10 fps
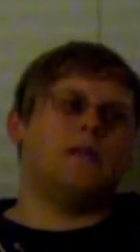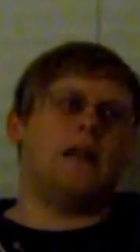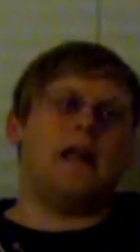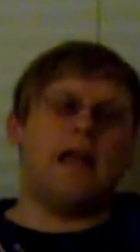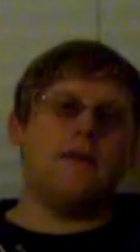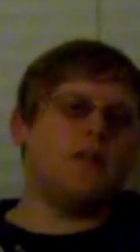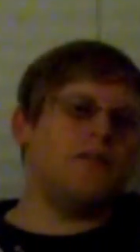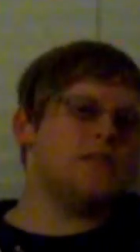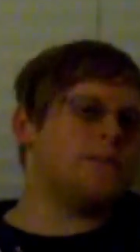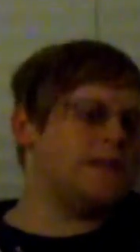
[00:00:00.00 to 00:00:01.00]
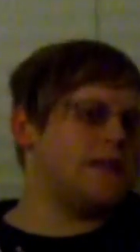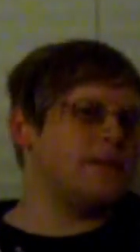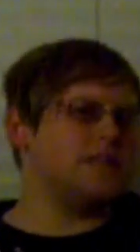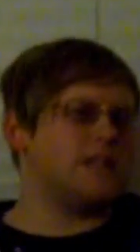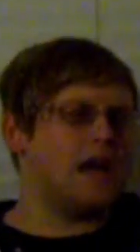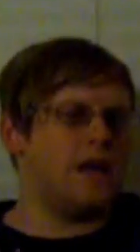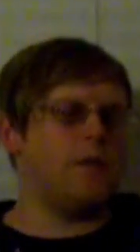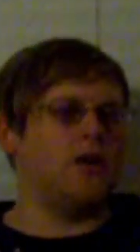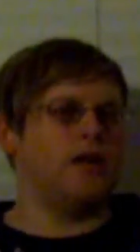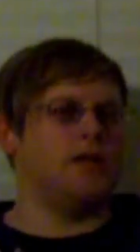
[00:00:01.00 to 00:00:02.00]
and I haven't even spent that much time
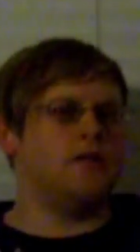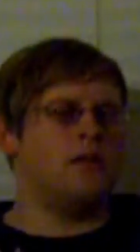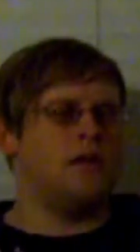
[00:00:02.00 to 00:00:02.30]
on it.